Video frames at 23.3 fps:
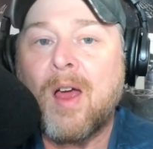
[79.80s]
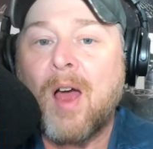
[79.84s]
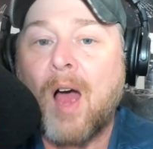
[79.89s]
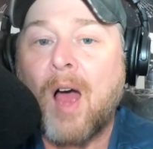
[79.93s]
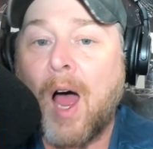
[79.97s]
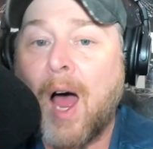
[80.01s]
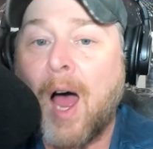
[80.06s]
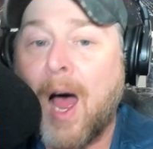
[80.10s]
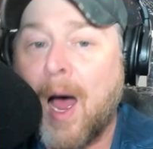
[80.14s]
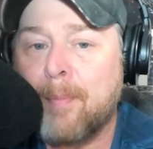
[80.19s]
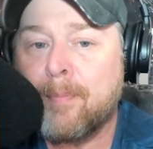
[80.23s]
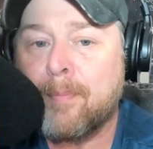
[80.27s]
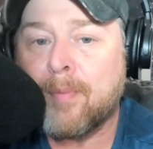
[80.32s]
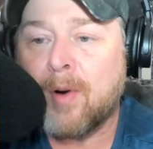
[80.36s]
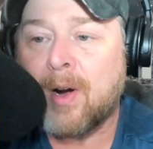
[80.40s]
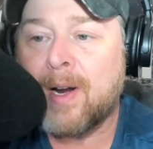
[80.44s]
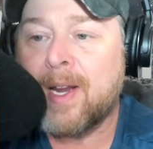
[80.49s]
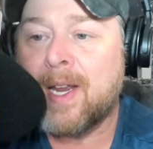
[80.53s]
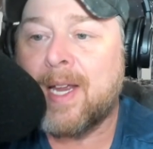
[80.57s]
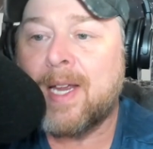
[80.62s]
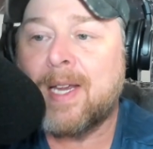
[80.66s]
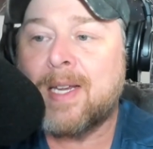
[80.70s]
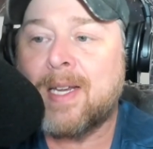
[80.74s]

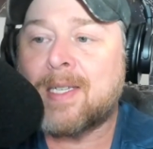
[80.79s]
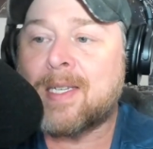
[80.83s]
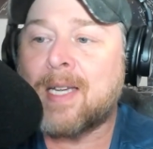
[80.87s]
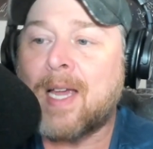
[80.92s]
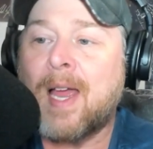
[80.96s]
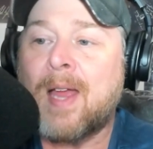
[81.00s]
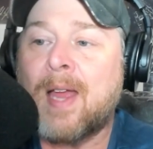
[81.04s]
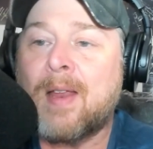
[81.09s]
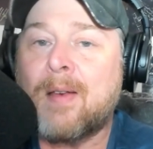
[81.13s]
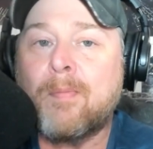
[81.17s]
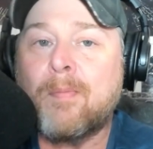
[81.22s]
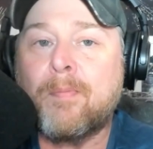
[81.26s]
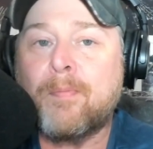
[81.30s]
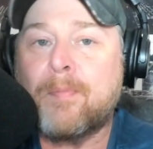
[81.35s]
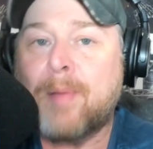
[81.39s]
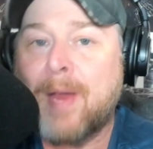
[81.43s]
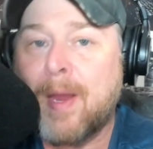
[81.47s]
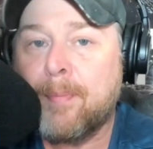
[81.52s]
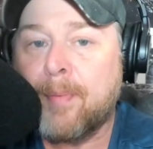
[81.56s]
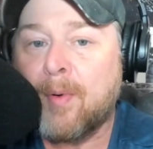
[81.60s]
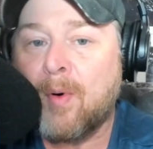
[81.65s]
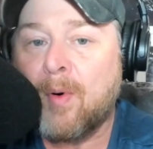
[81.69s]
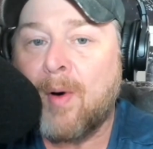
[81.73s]
upbringings and
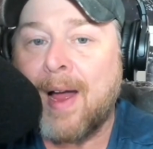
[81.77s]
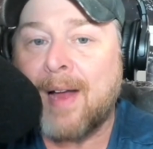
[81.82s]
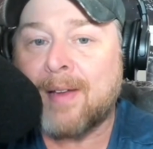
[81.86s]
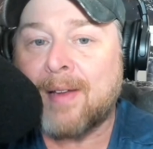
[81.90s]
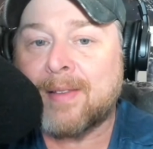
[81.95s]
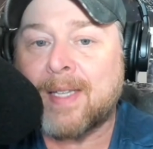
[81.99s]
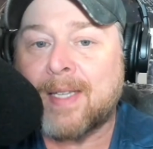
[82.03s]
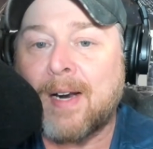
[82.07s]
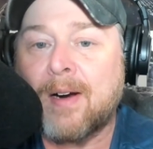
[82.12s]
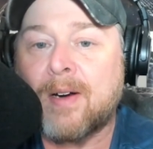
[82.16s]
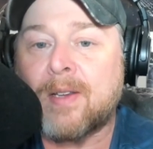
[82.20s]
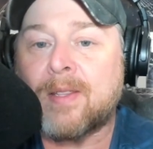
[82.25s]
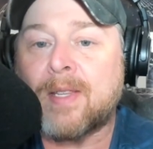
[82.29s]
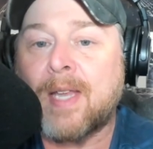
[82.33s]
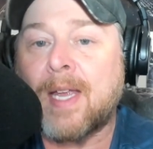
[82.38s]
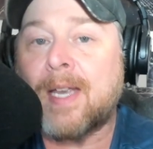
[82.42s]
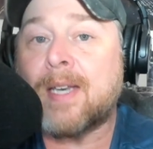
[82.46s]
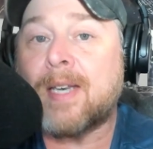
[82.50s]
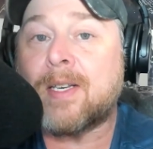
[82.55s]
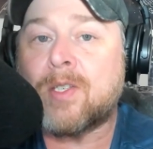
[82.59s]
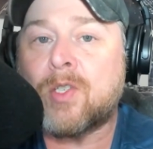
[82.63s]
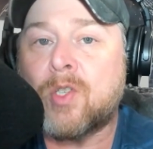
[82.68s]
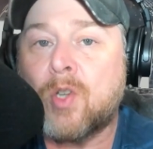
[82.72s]
people out there
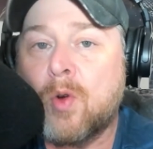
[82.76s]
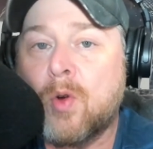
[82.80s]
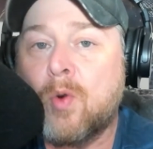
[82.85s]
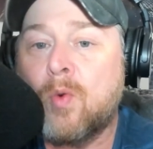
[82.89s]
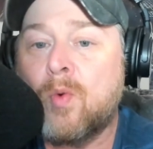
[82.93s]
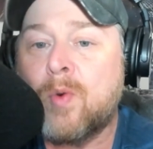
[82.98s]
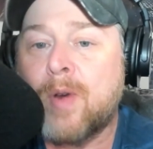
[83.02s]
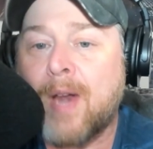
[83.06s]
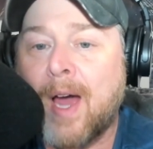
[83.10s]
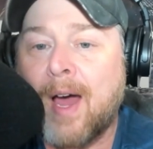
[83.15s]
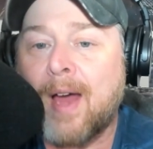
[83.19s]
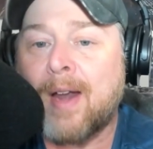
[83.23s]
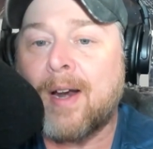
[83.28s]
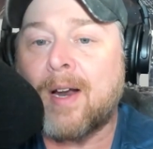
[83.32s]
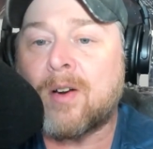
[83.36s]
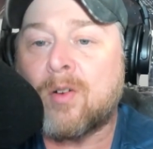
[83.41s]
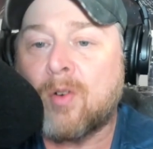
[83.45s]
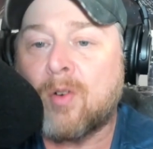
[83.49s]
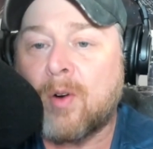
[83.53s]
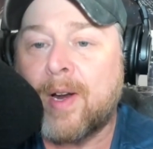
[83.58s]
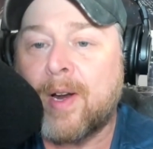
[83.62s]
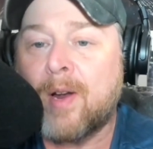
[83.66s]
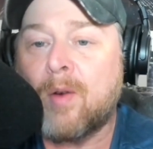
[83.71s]
that do not
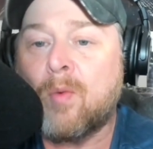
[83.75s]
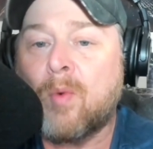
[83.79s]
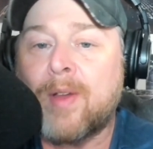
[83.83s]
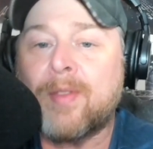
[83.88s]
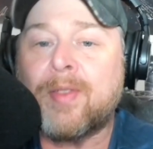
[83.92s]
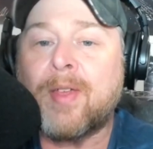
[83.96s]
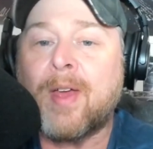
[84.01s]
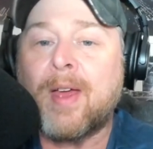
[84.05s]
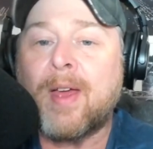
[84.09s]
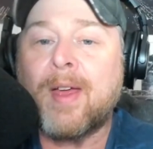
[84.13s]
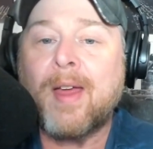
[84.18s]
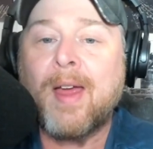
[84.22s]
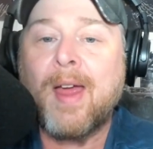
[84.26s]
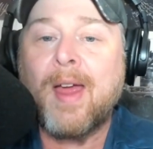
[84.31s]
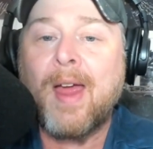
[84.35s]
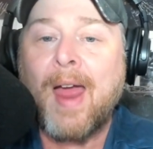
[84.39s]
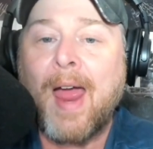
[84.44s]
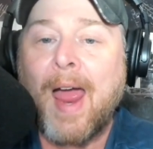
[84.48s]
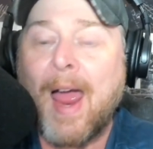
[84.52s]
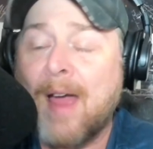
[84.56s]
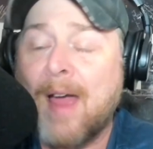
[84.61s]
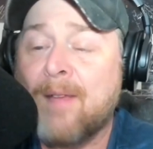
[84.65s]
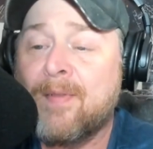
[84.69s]
agree with
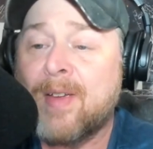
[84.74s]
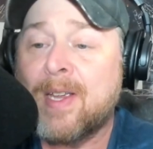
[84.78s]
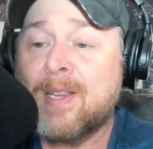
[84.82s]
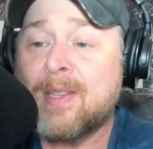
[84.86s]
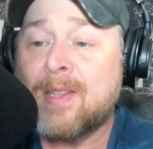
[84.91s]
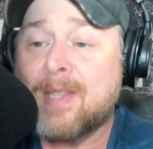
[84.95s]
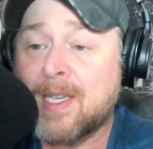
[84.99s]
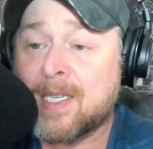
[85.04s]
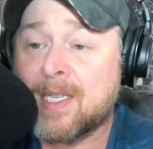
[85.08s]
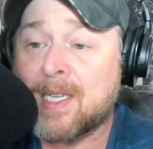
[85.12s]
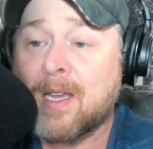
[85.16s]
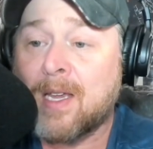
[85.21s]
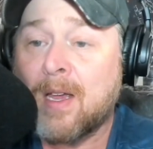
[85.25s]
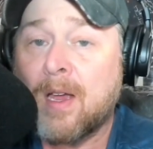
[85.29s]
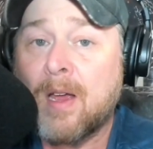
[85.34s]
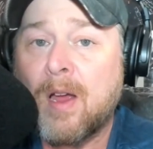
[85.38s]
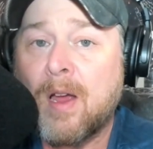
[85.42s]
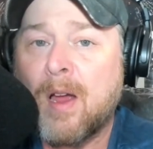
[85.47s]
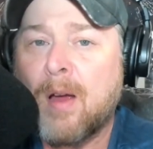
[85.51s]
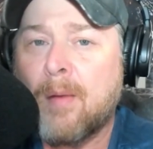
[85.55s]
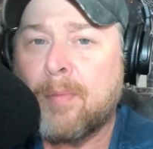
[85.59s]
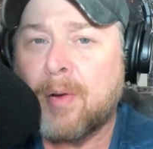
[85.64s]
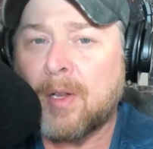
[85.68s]
having this
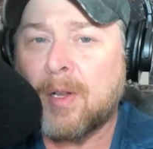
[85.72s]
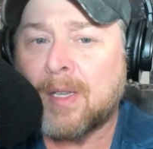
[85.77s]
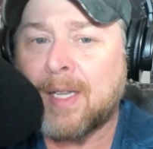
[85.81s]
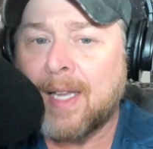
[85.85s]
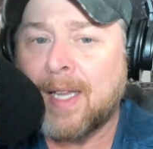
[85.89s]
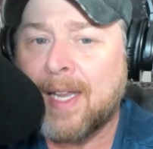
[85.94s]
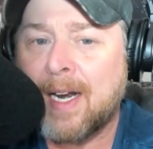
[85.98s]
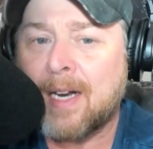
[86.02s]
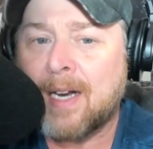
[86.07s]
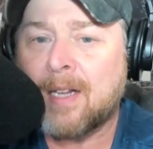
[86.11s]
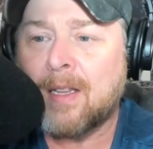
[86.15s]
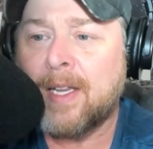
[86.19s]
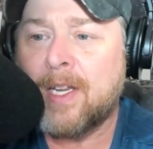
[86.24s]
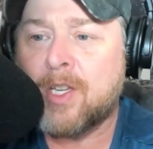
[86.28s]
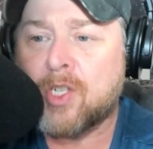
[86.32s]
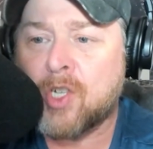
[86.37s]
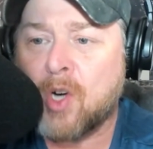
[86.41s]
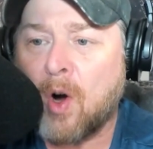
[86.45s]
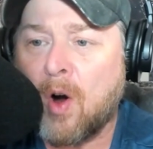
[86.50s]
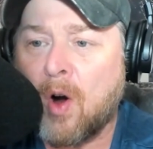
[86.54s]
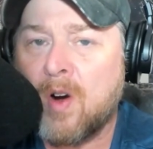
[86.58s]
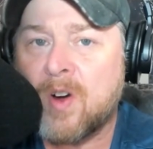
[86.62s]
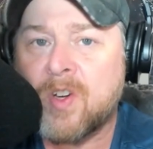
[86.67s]
politically
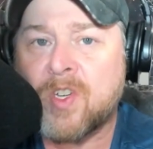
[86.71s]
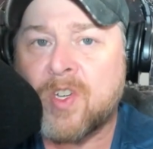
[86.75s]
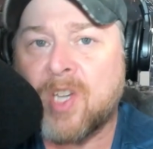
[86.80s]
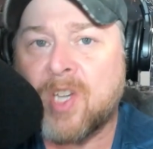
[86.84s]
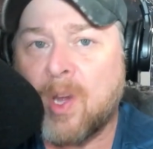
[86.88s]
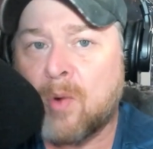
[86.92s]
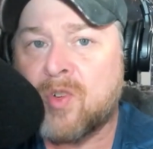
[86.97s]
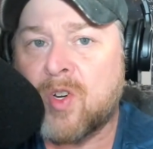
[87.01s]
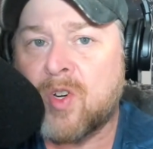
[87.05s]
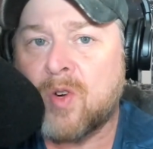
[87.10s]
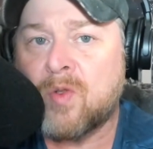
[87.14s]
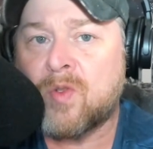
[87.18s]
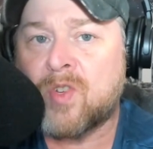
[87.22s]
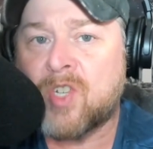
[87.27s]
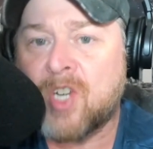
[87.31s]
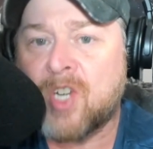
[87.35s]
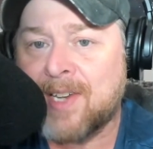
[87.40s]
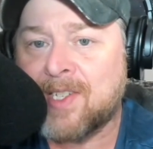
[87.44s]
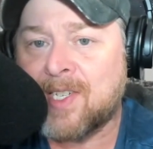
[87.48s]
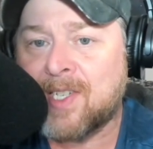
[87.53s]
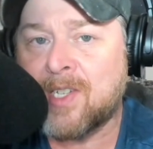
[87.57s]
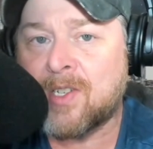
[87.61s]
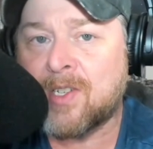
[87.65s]
charged social
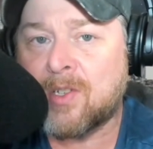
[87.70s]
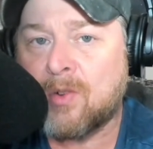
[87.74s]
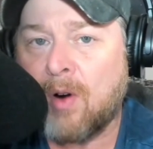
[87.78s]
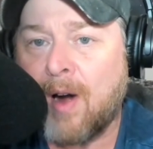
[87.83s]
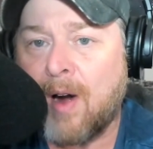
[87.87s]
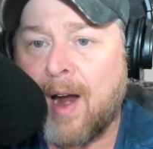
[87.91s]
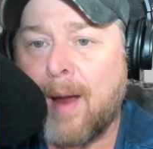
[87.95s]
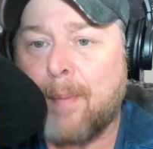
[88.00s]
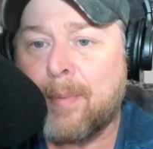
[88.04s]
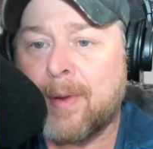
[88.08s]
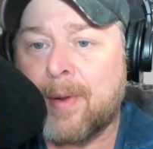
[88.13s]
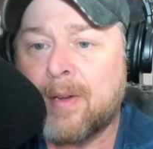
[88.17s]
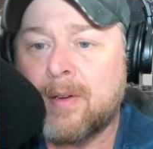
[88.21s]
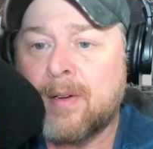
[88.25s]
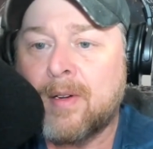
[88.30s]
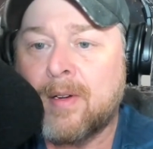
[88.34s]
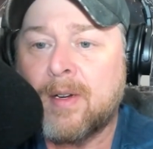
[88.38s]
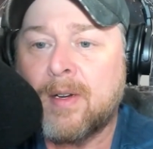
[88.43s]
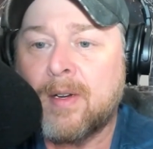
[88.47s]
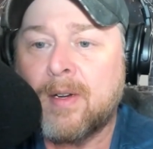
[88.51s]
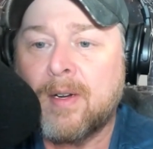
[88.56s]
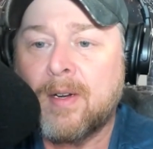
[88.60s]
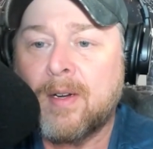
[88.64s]
justice crap
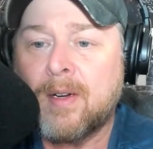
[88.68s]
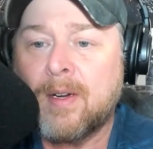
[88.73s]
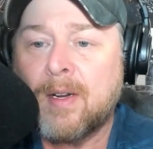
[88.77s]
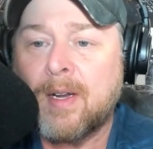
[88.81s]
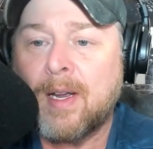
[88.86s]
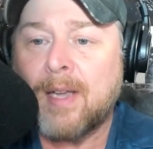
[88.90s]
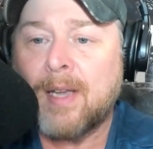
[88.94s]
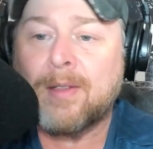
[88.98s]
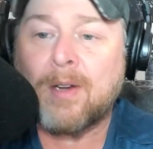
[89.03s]
in their